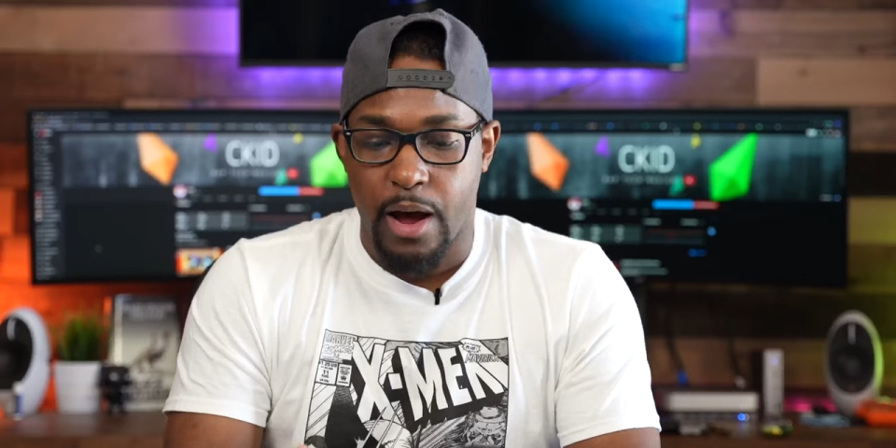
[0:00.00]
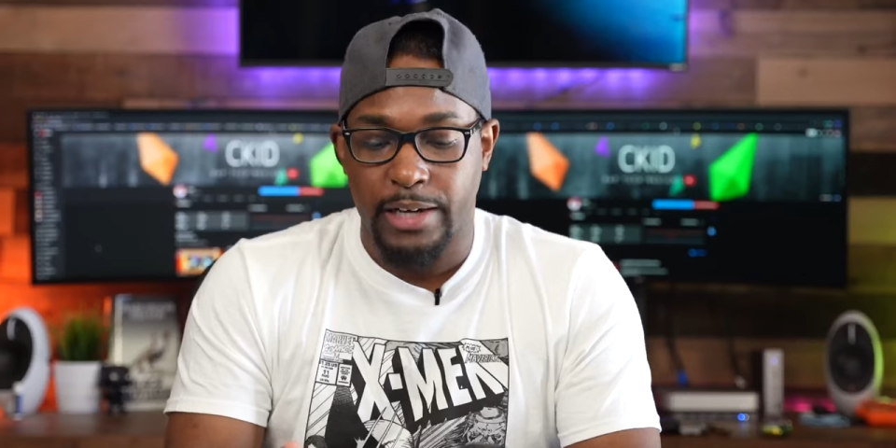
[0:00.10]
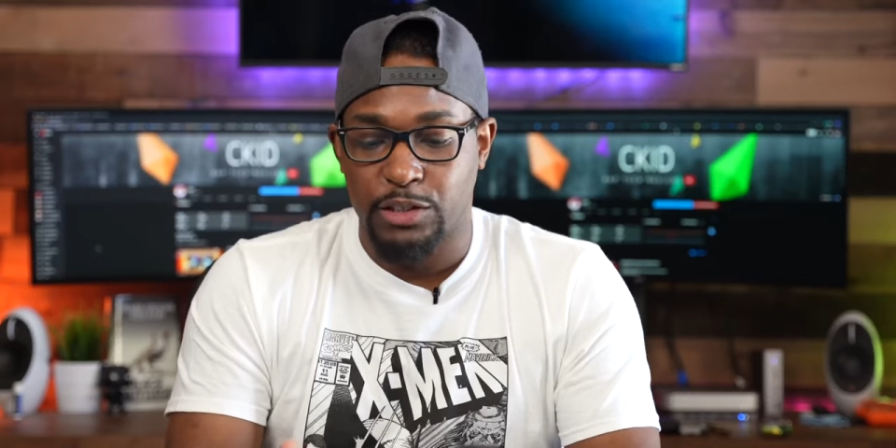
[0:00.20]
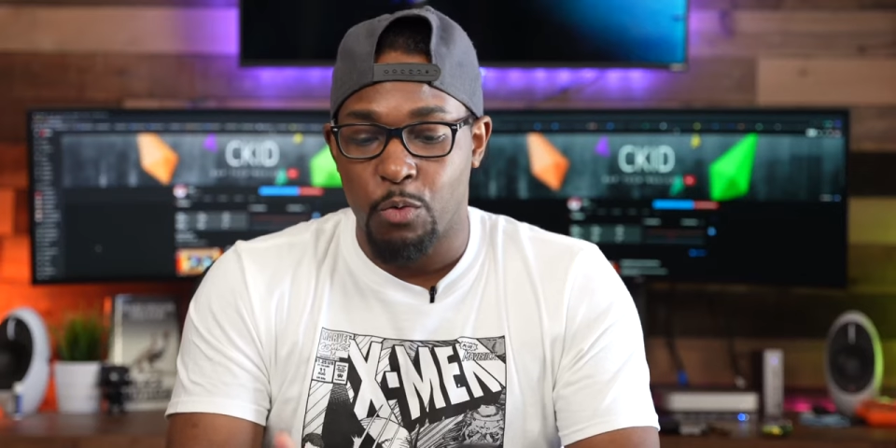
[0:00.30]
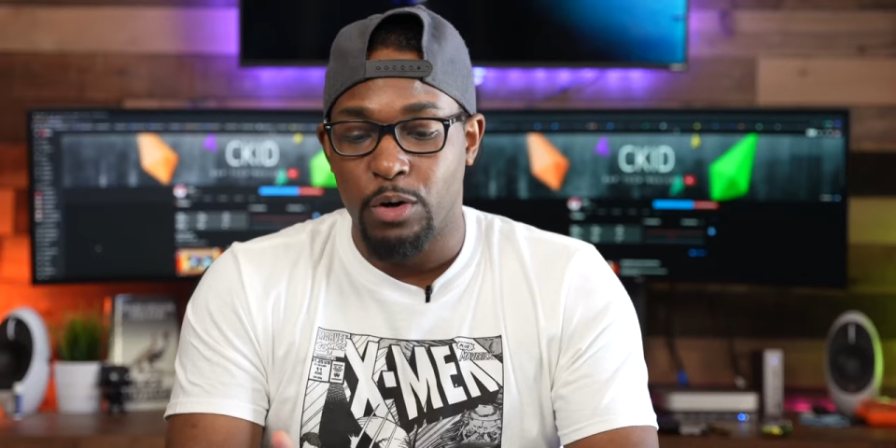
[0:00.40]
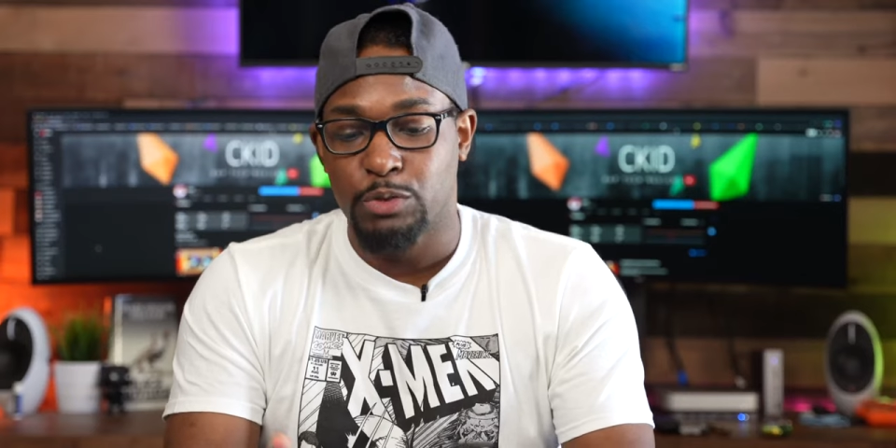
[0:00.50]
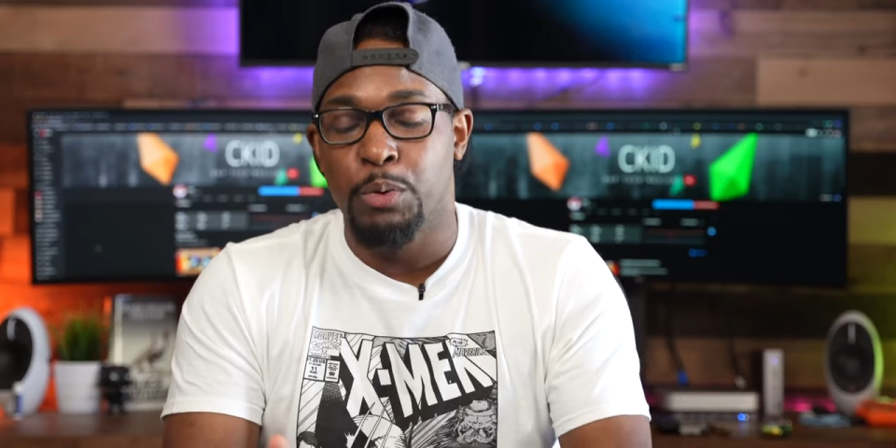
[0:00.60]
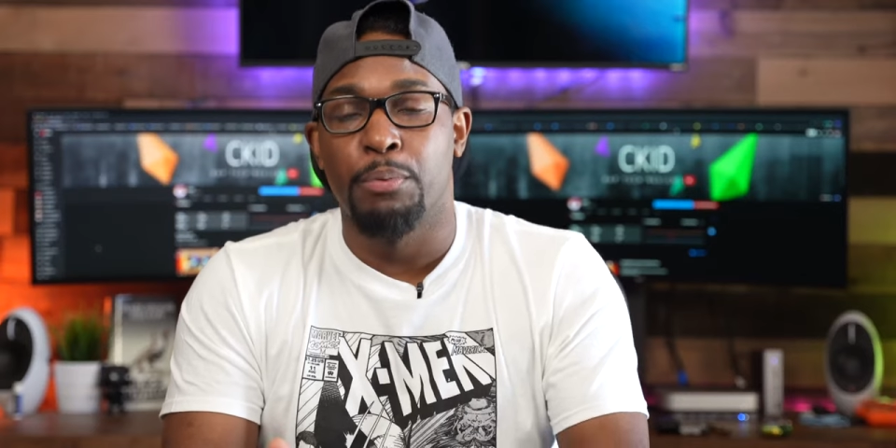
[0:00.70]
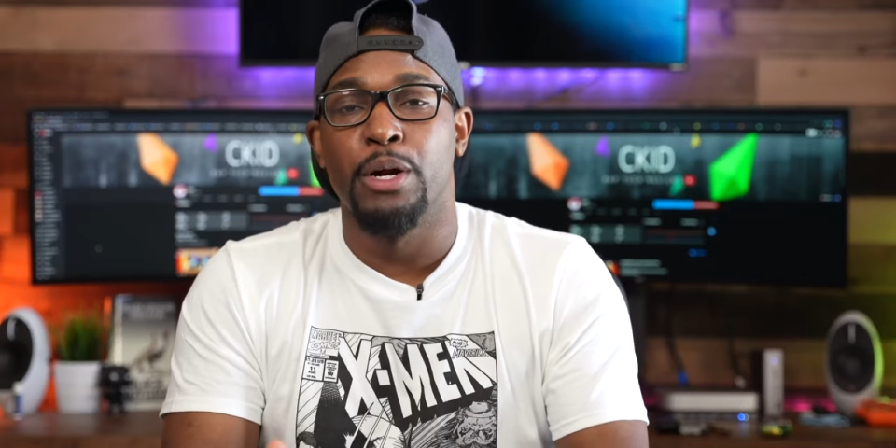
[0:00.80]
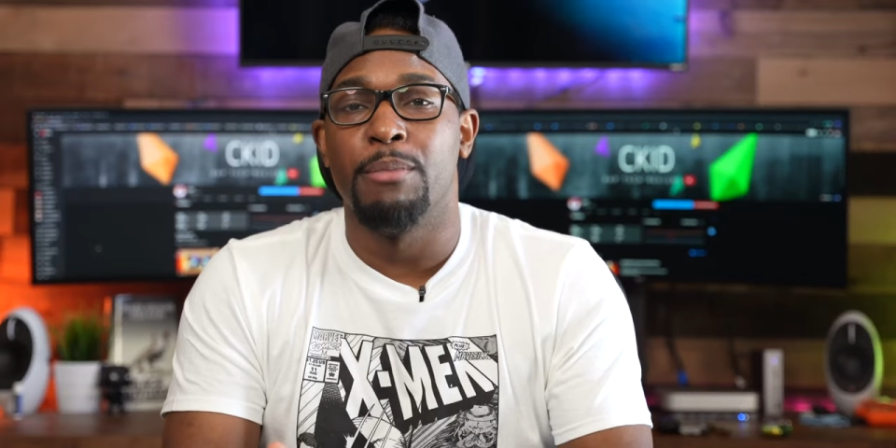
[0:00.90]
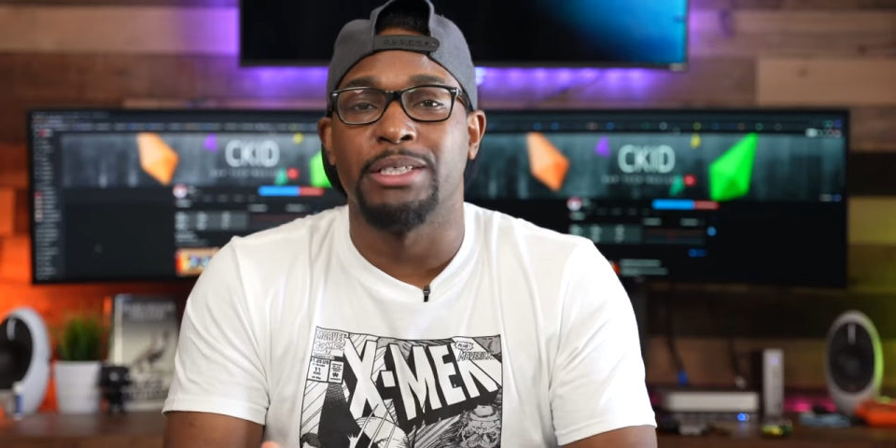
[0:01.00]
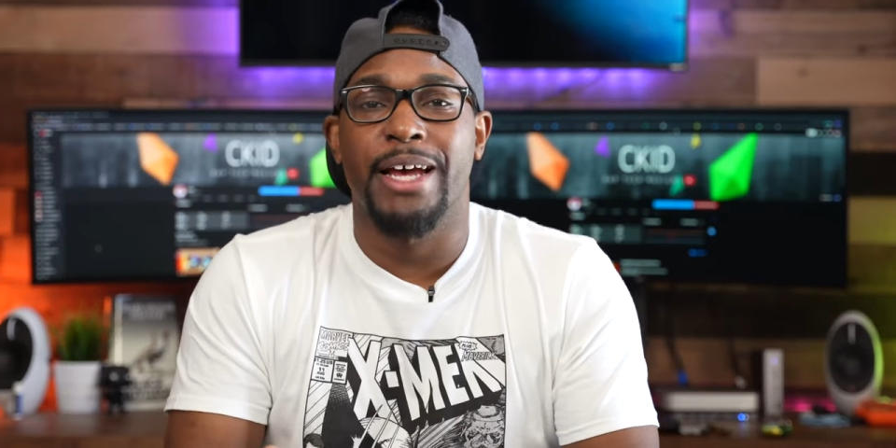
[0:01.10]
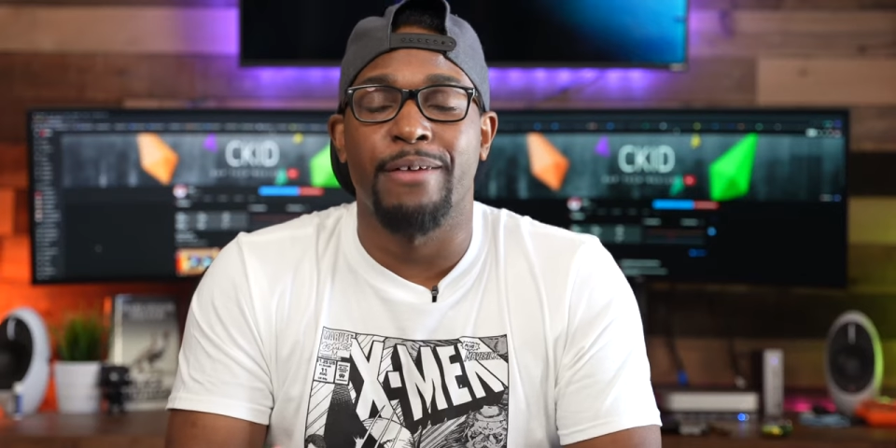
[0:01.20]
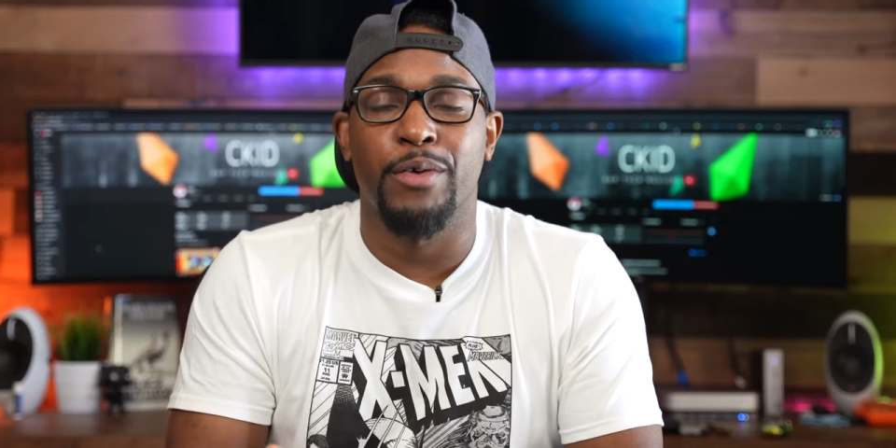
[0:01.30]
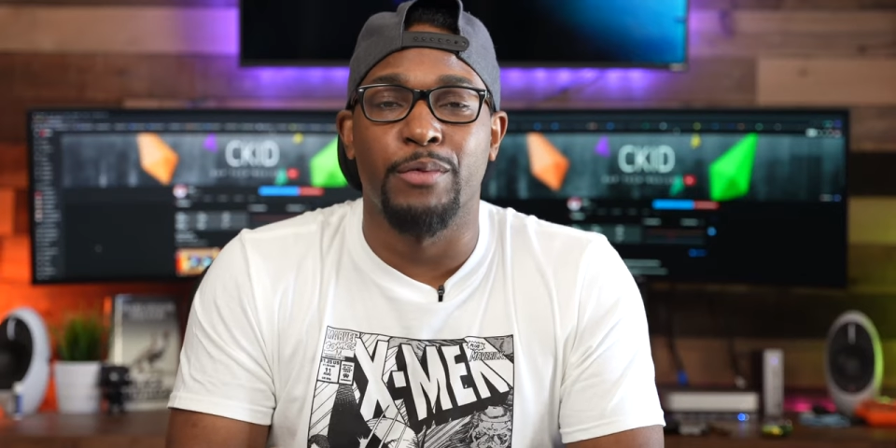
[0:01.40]
All right, so once we pretty much
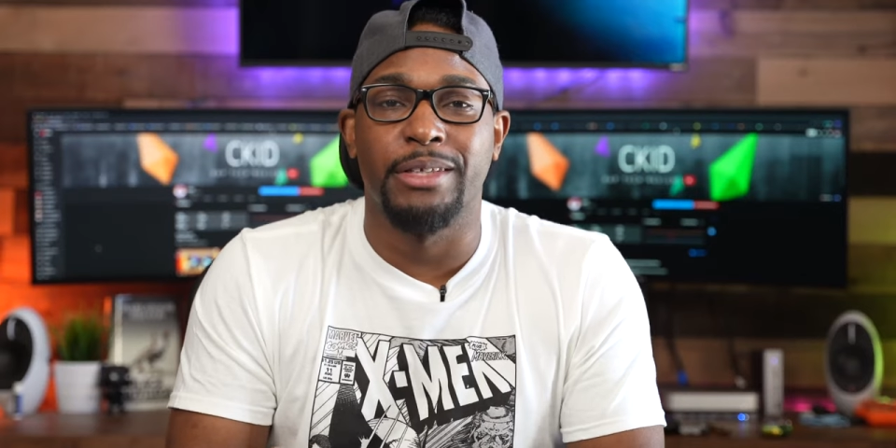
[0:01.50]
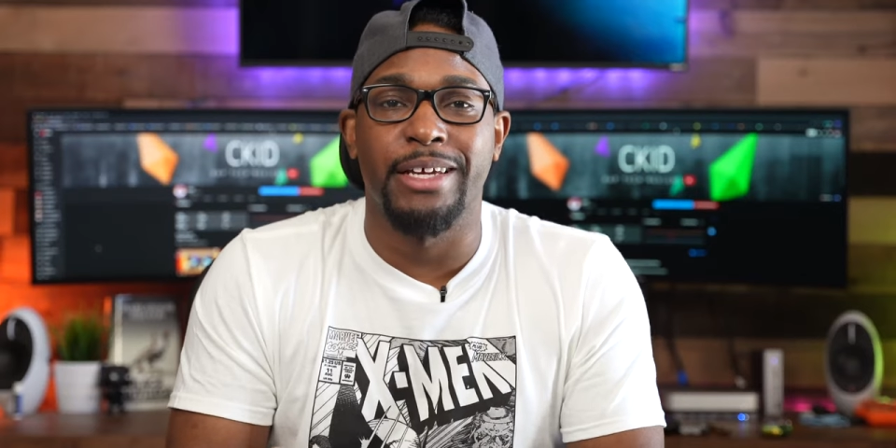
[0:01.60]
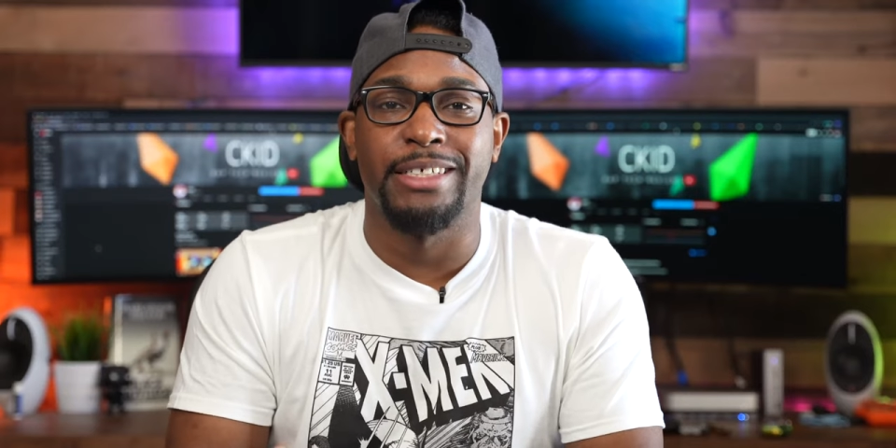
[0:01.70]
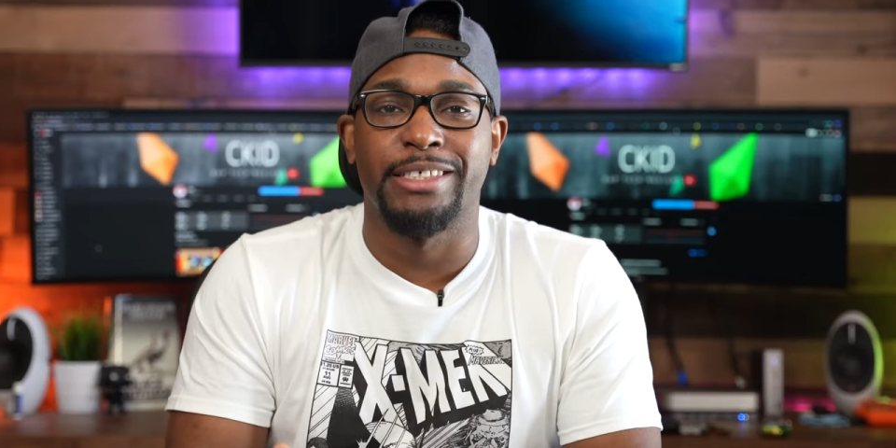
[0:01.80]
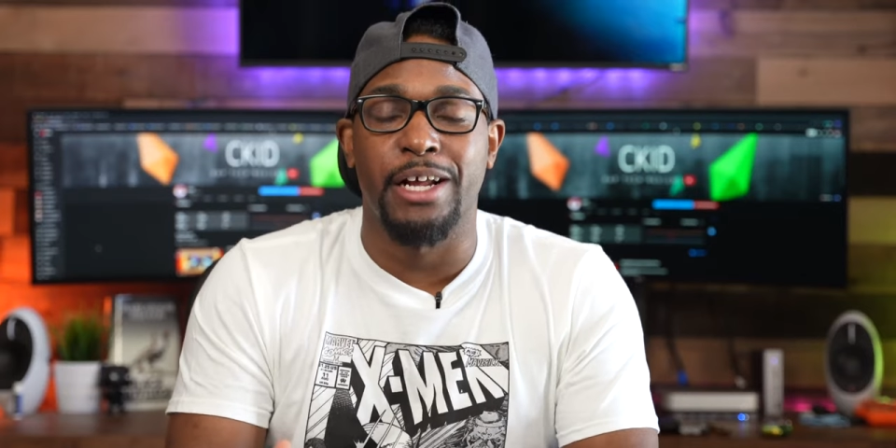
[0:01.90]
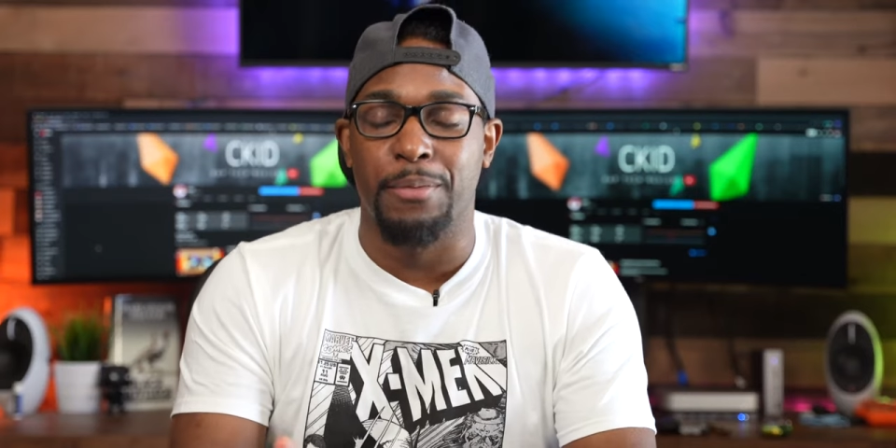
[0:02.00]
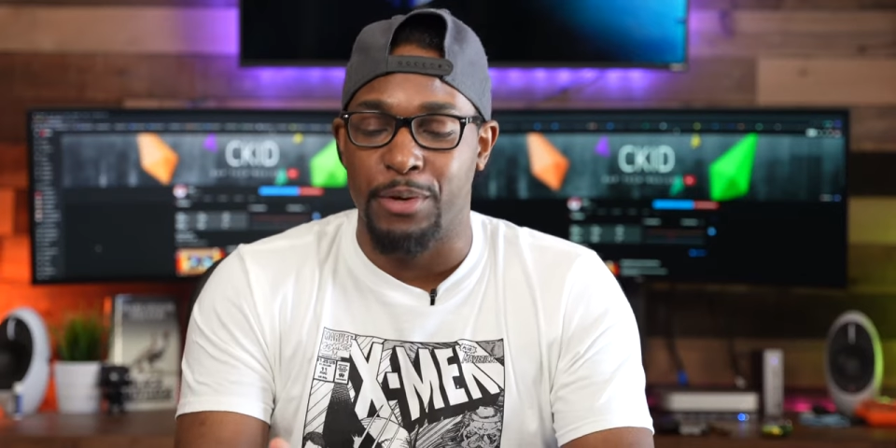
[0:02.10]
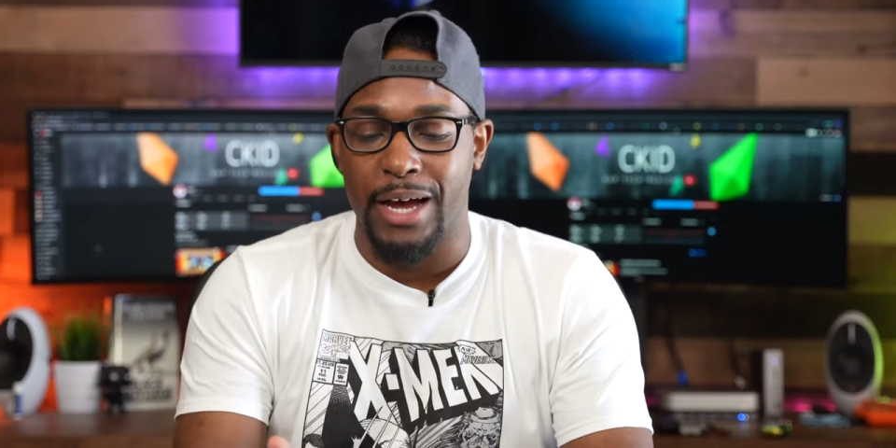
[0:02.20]
have everything set up, you